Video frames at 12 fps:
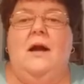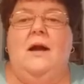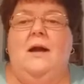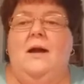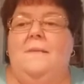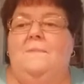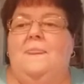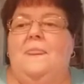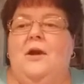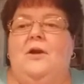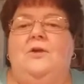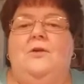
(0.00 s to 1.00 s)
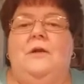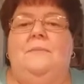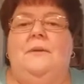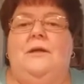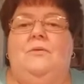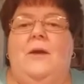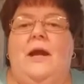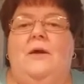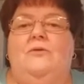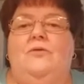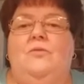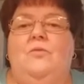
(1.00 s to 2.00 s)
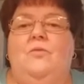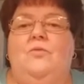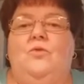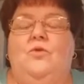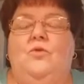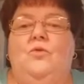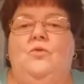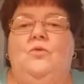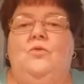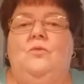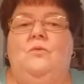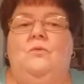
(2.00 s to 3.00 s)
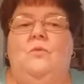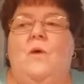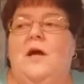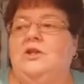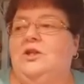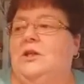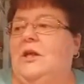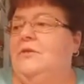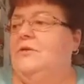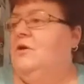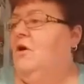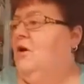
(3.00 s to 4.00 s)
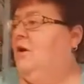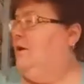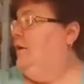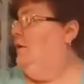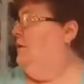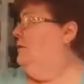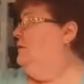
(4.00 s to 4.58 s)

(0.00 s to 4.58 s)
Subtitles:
are you going to be around to watch another card?